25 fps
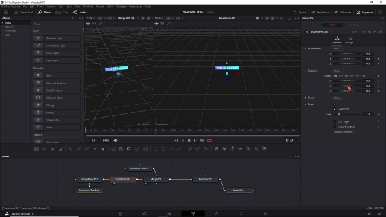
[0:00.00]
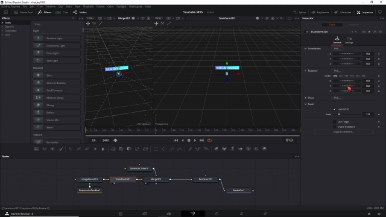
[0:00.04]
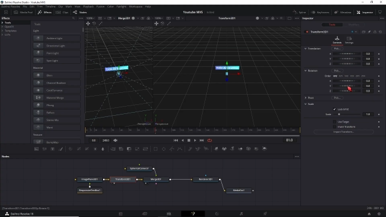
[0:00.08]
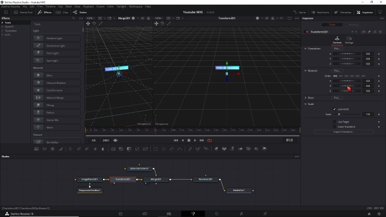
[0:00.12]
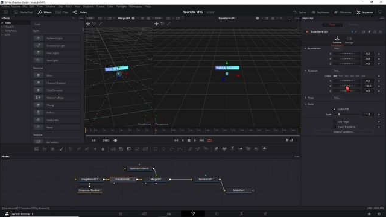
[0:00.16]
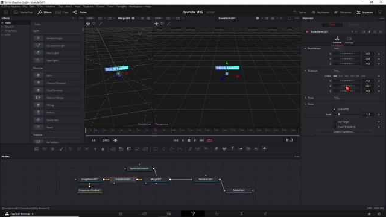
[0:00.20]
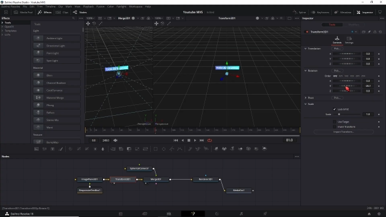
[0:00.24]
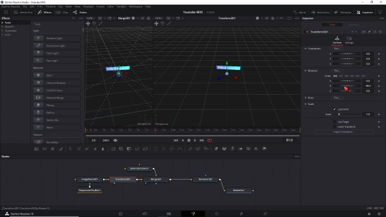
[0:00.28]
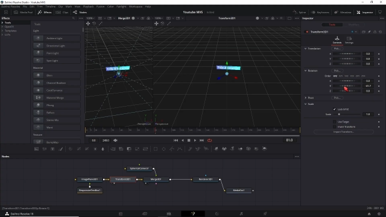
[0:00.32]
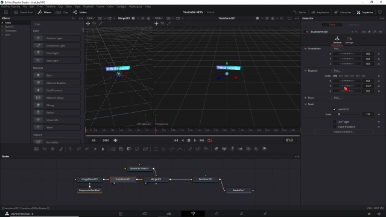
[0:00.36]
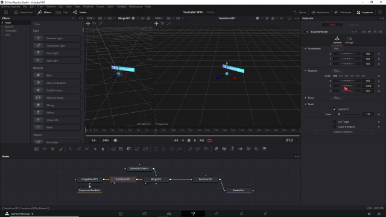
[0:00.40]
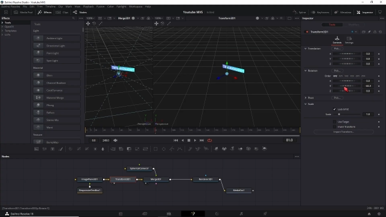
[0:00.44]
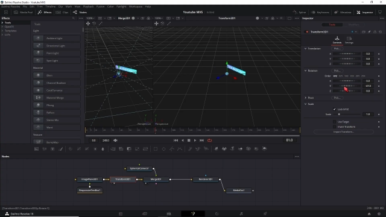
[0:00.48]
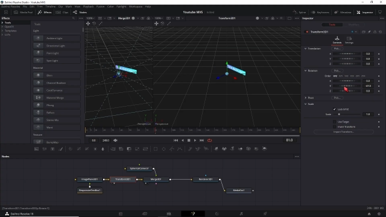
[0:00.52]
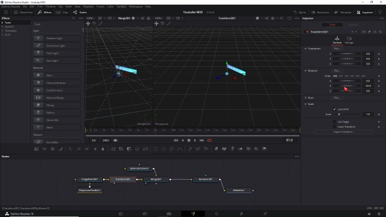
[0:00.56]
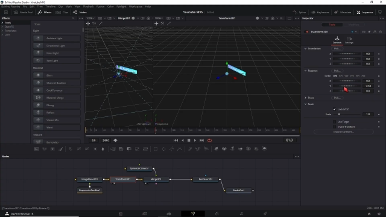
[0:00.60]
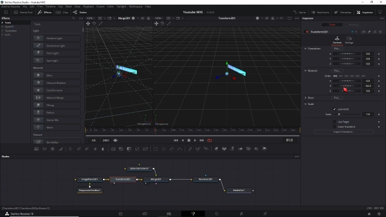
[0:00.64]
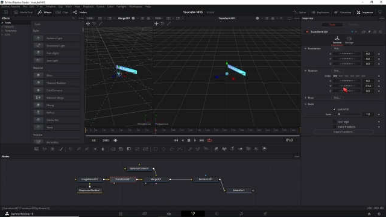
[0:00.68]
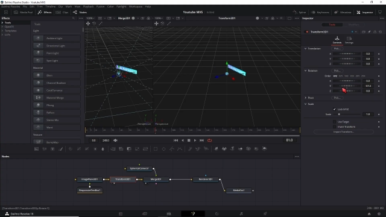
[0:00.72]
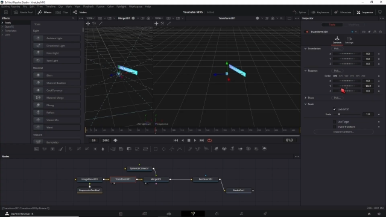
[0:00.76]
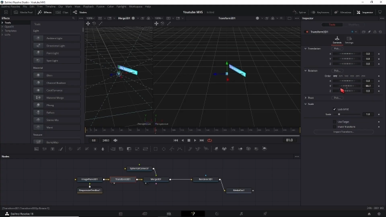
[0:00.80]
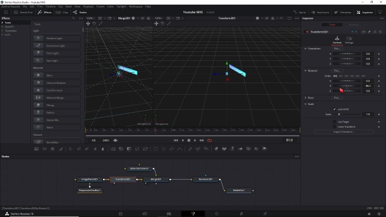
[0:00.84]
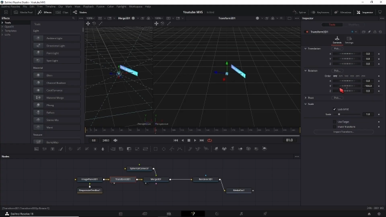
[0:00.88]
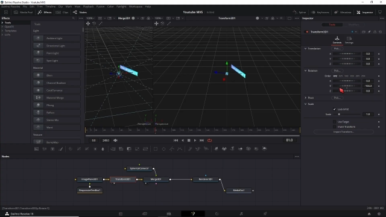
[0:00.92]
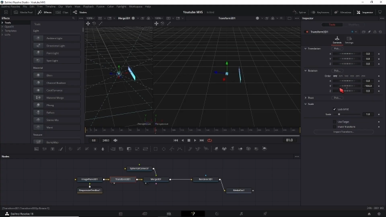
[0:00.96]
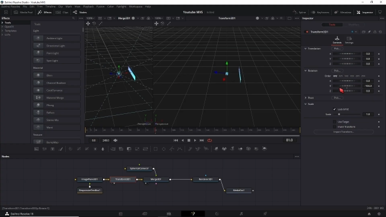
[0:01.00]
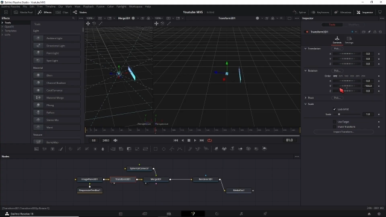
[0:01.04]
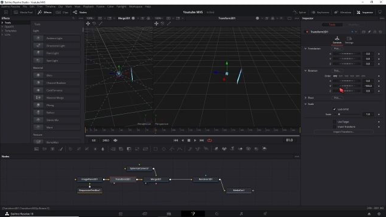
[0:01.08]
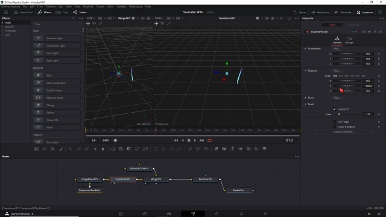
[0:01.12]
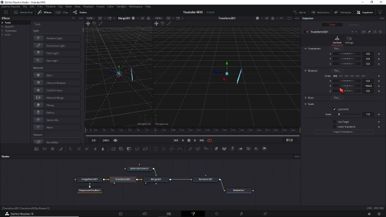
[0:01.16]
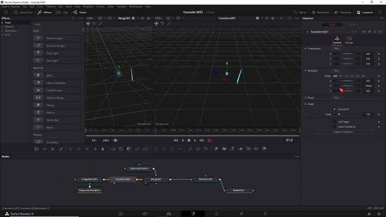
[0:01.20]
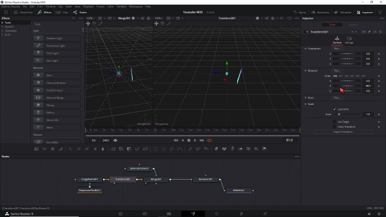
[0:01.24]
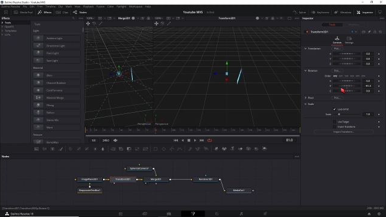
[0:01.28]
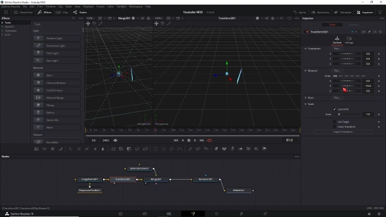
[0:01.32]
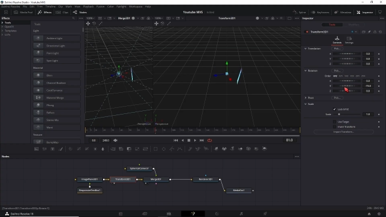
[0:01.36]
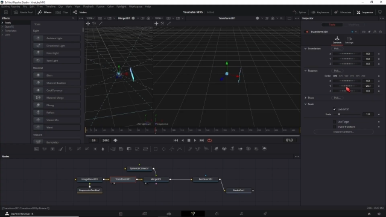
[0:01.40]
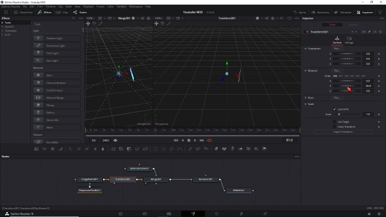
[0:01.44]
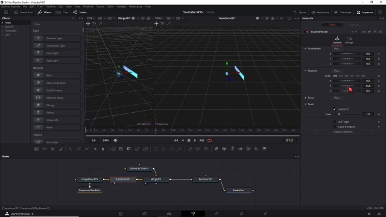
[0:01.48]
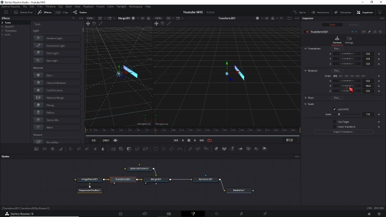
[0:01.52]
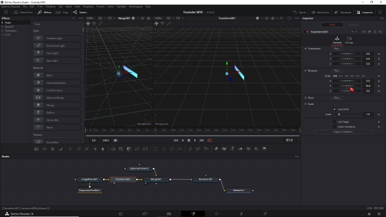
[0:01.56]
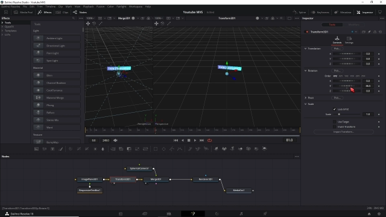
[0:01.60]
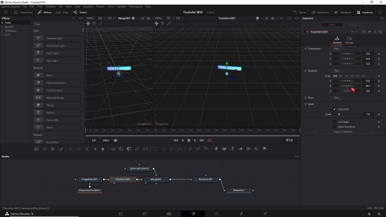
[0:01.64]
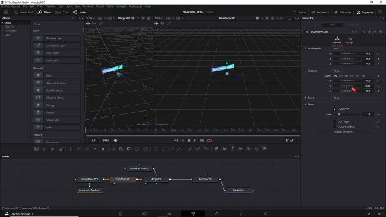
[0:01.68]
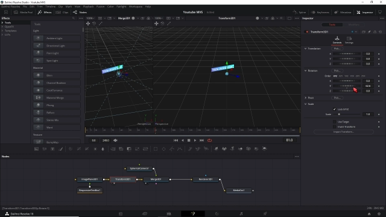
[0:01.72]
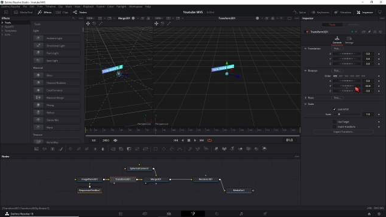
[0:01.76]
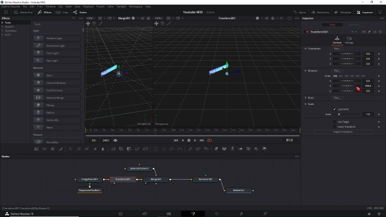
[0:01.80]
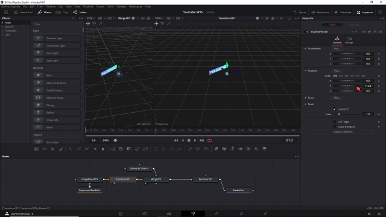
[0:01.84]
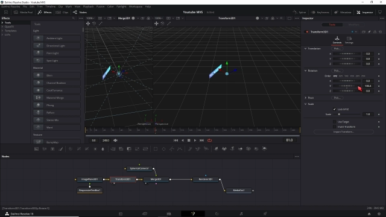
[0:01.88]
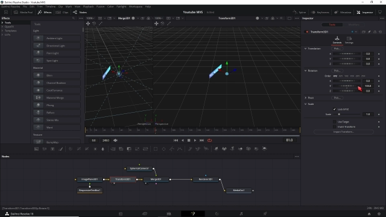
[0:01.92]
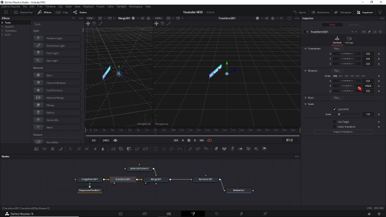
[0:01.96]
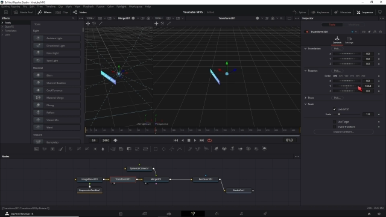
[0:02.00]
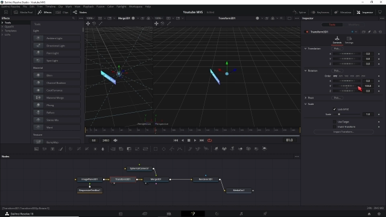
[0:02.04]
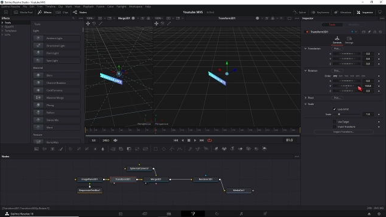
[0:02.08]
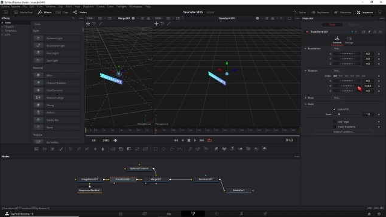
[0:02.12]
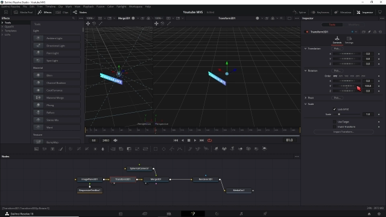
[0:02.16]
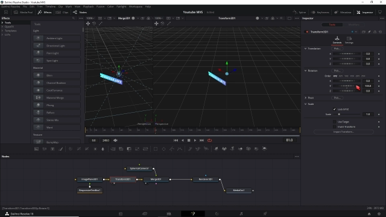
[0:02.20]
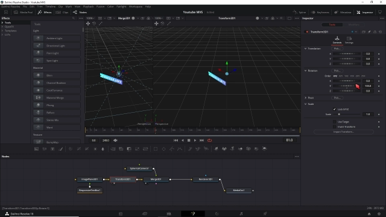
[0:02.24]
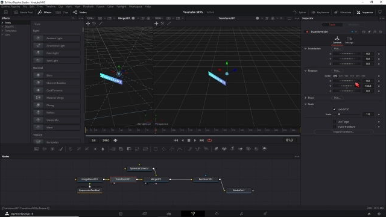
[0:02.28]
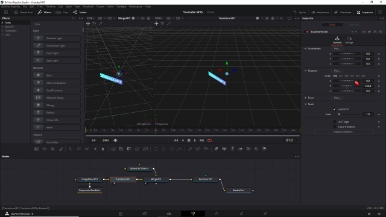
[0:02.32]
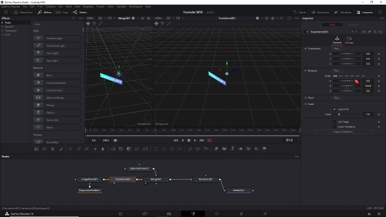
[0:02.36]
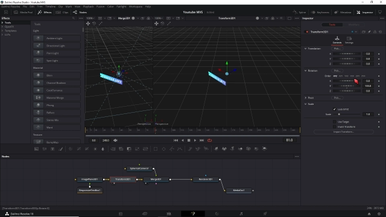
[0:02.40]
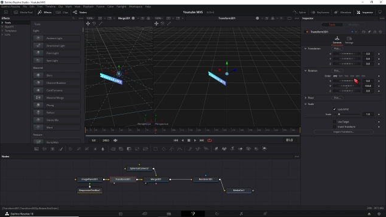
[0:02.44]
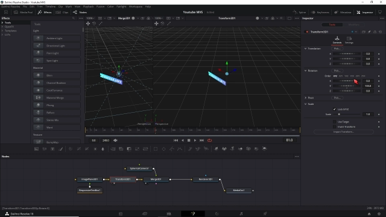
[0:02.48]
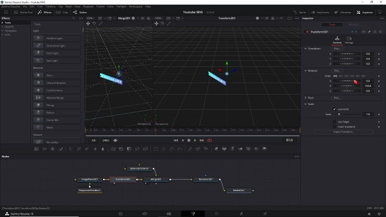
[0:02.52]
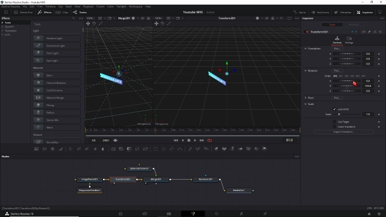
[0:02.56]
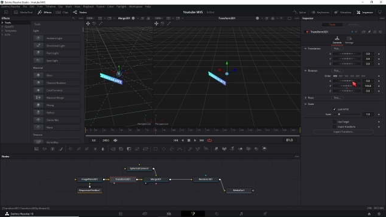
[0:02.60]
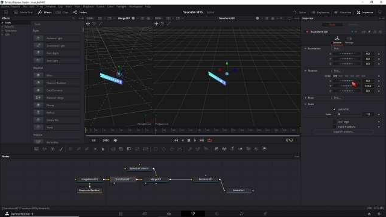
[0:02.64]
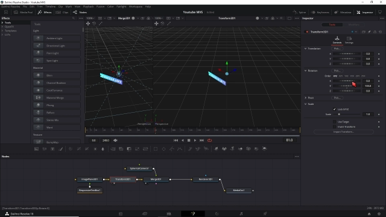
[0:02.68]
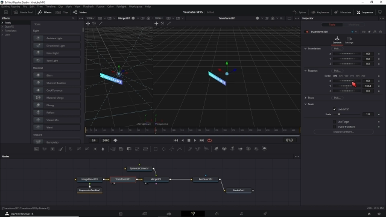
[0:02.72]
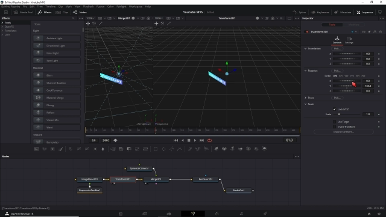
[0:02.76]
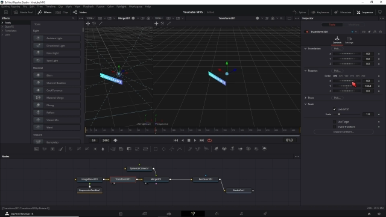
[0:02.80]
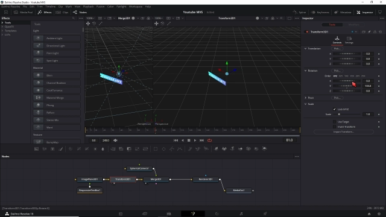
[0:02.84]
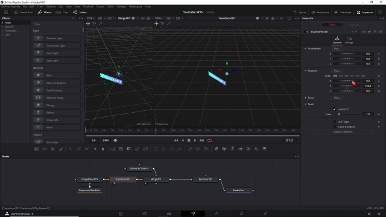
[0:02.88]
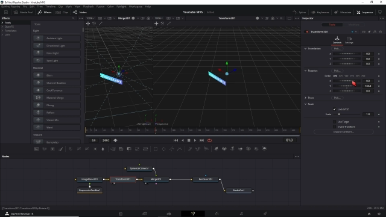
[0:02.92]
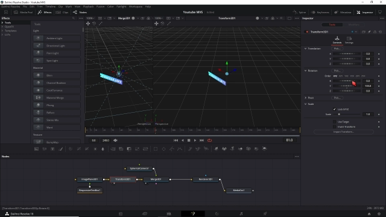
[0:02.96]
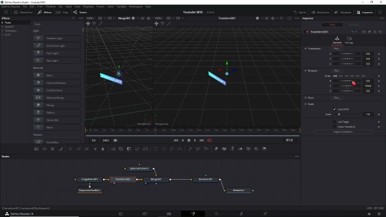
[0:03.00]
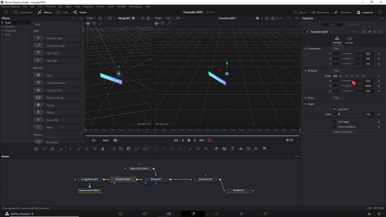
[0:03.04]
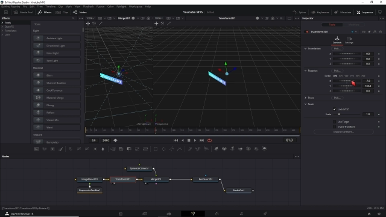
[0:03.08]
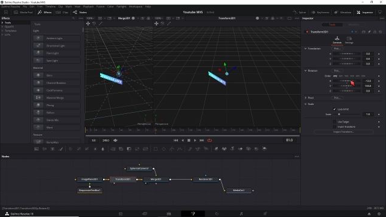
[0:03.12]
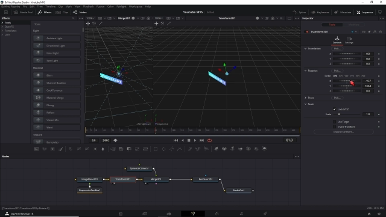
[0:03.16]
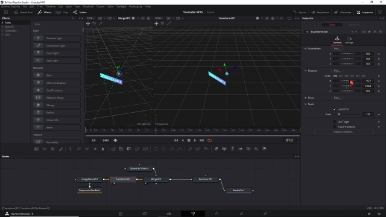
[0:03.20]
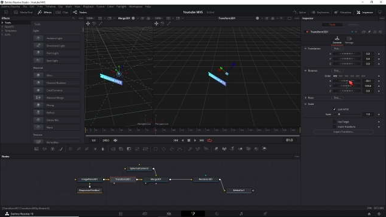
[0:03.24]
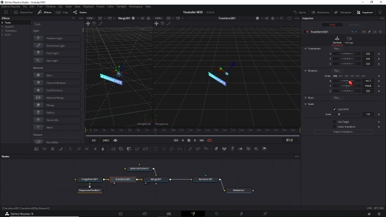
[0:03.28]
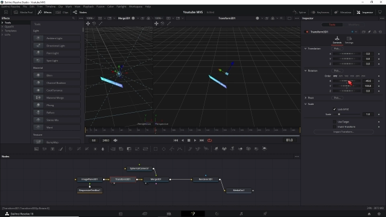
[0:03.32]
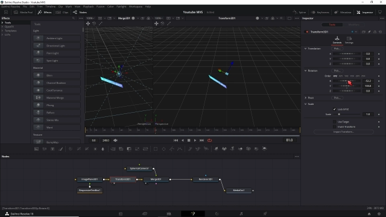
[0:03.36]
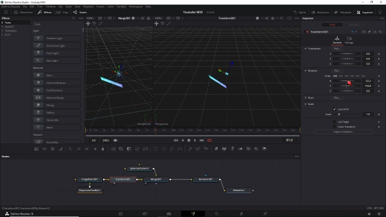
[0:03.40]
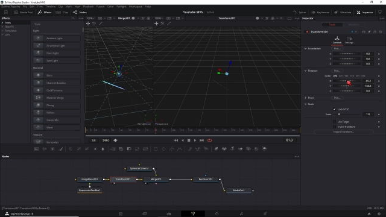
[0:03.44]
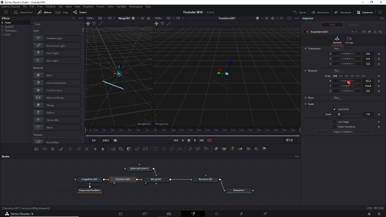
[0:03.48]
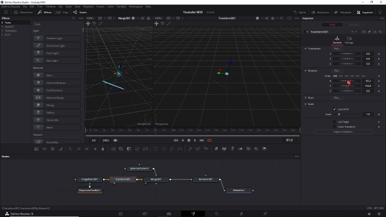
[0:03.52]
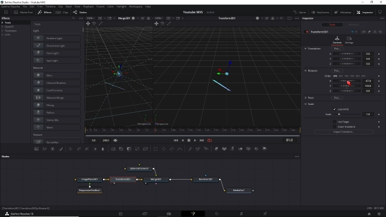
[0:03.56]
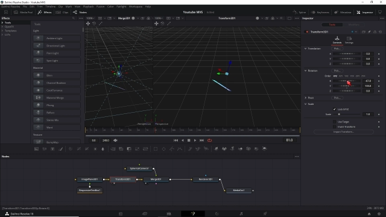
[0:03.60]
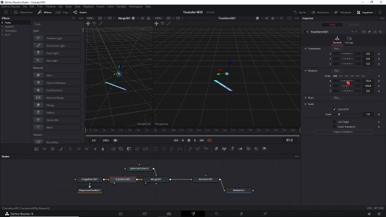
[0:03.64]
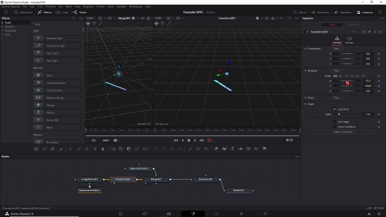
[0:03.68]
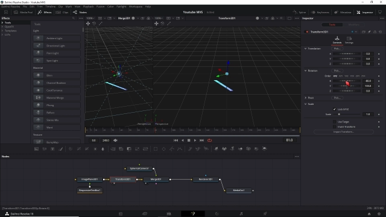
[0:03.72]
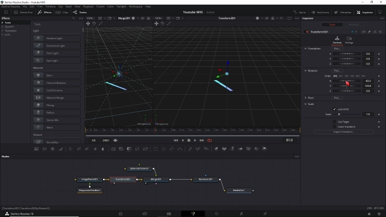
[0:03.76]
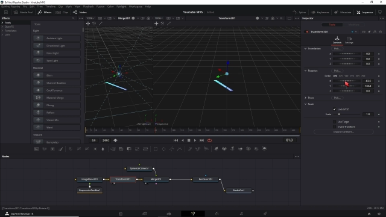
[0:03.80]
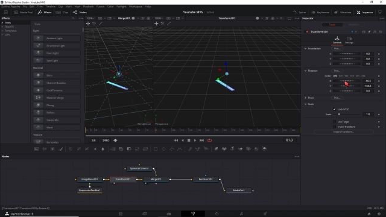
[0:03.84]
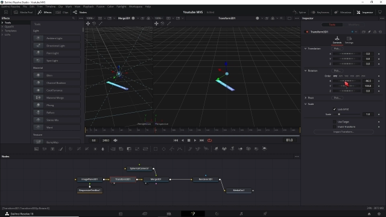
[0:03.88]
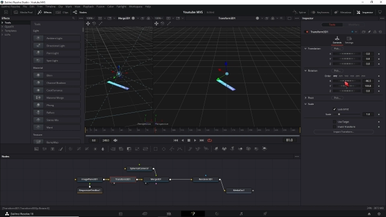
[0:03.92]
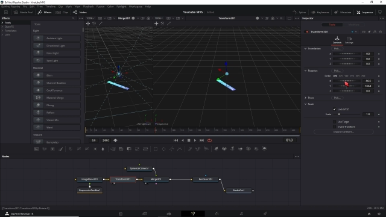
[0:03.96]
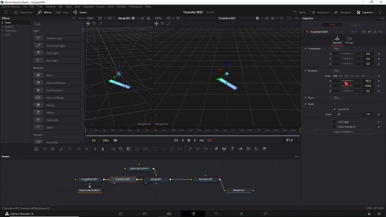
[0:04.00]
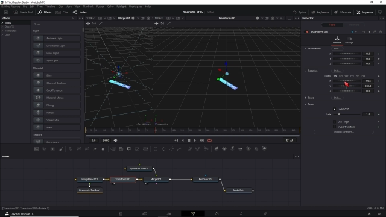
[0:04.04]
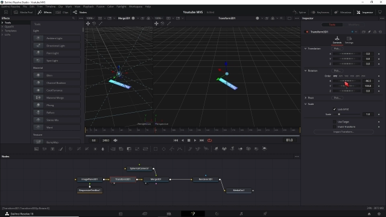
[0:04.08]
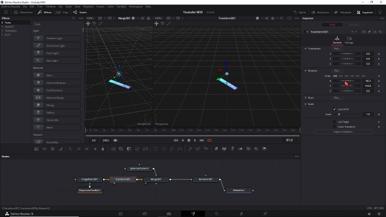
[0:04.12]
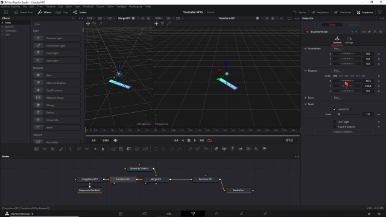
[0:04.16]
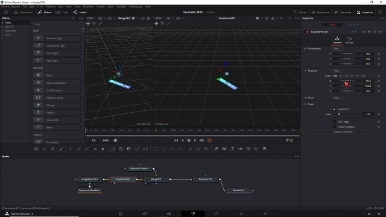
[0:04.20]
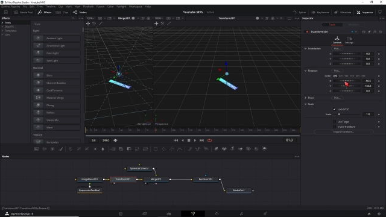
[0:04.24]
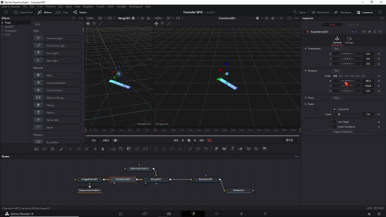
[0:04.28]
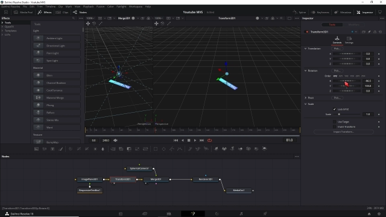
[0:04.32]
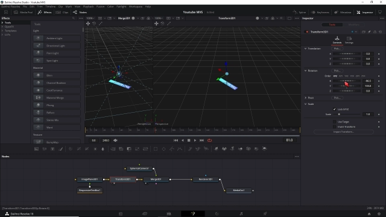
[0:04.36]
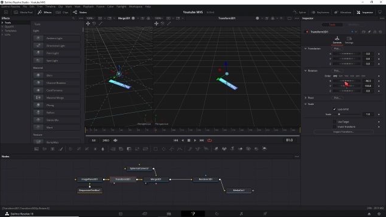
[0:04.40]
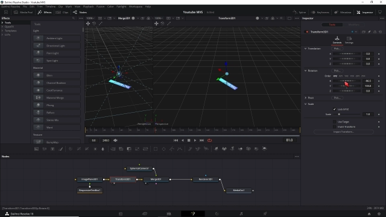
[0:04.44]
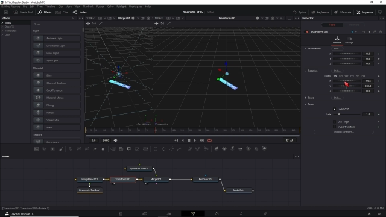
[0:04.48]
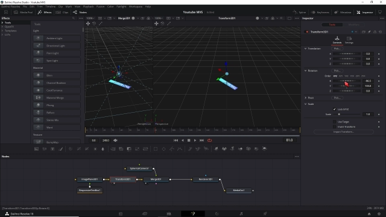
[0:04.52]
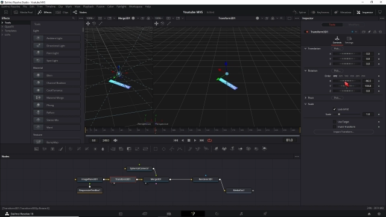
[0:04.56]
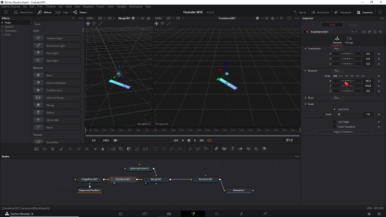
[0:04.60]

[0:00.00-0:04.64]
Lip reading: Nobody's mouth can be seen.